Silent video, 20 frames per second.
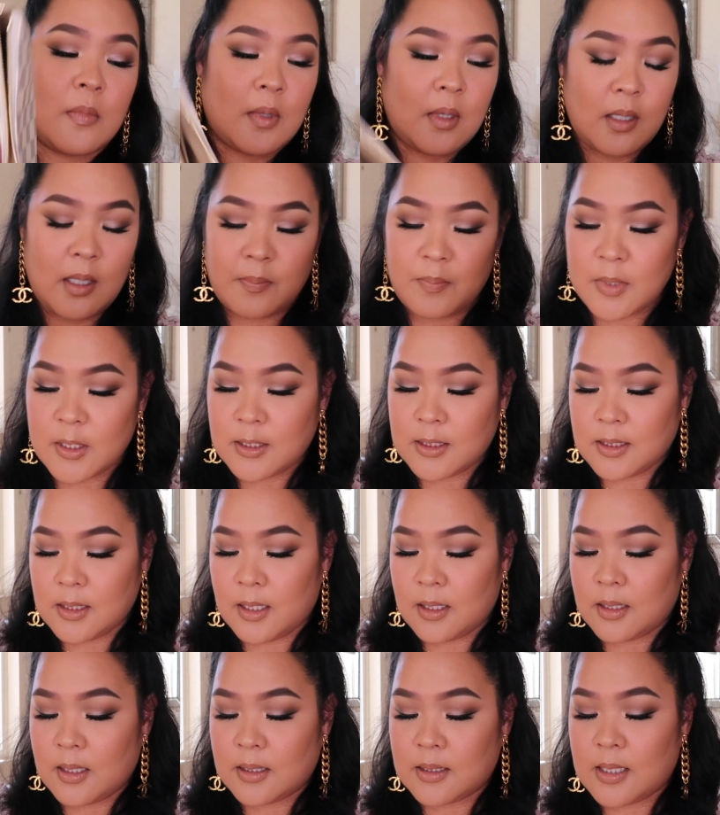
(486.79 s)
Let me
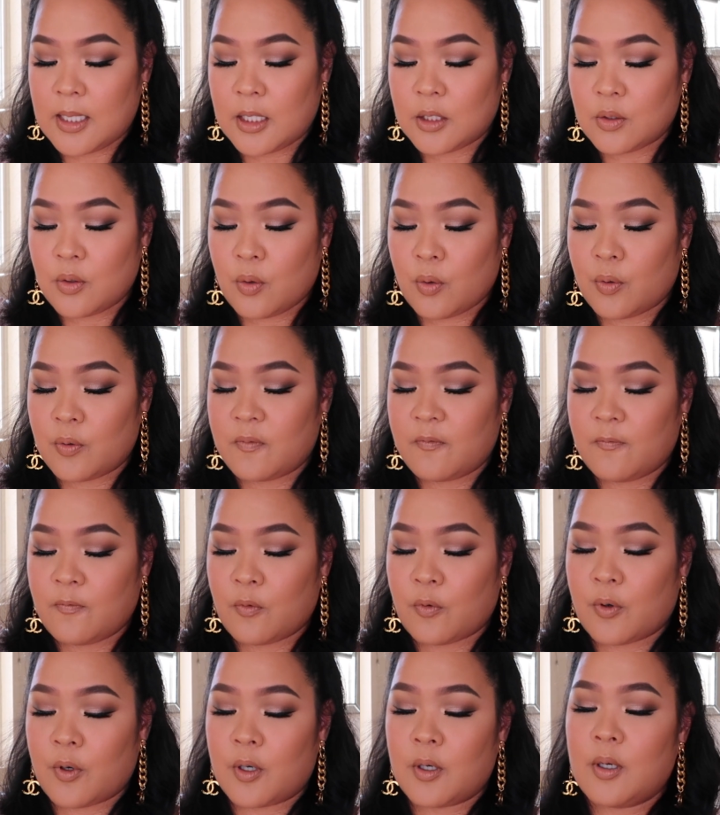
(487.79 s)
see the date code
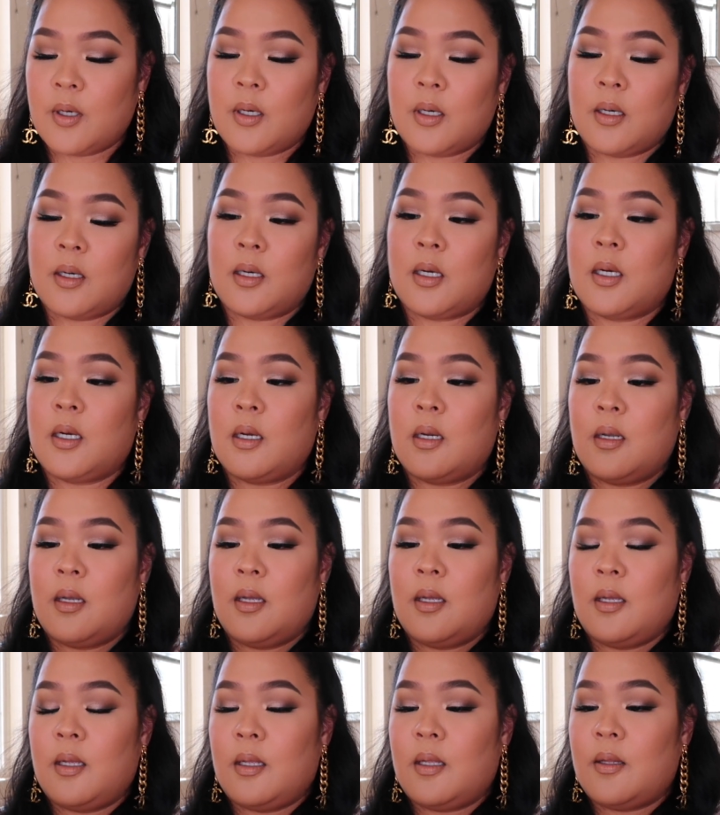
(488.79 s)
for
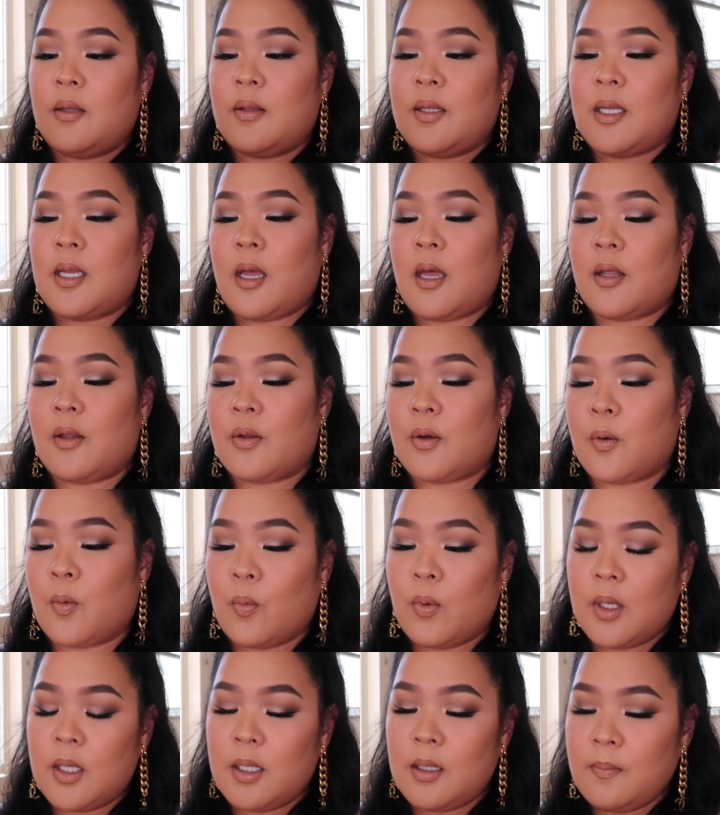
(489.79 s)
the other
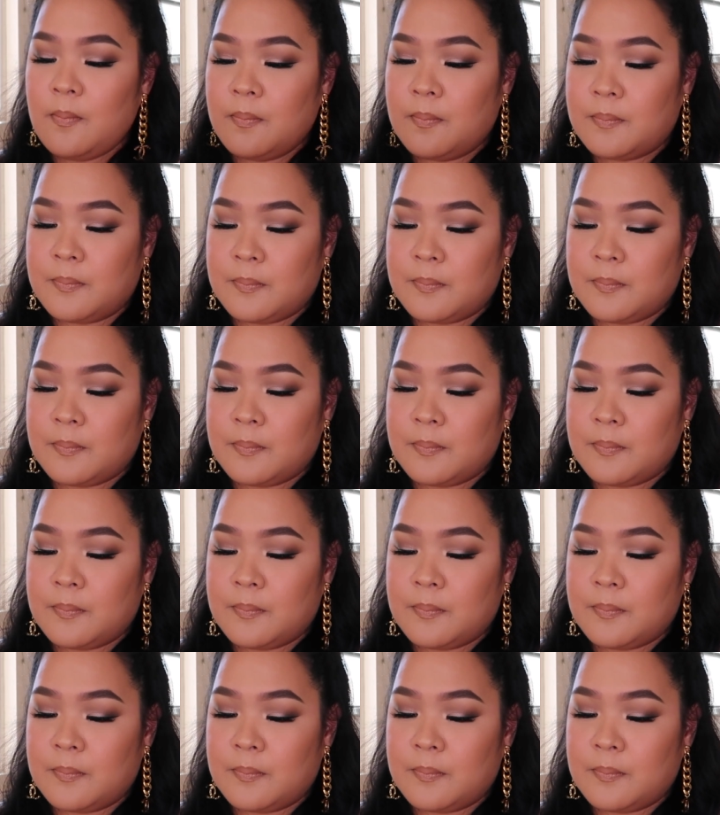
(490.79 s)
one.